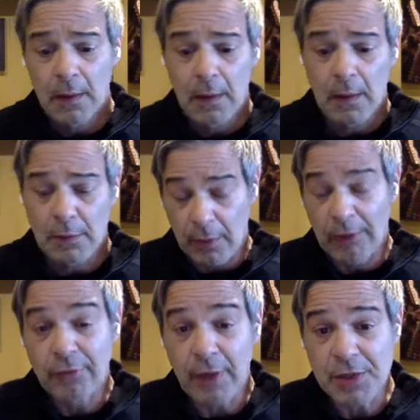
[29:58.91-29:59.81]
uh,
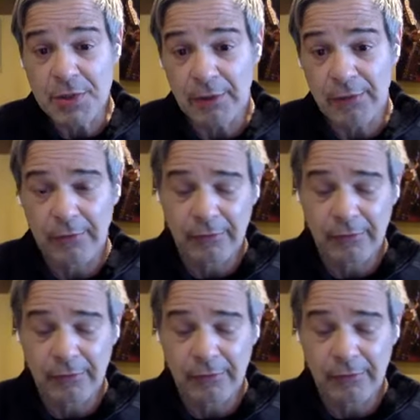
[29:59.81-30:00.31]
US Treasuries.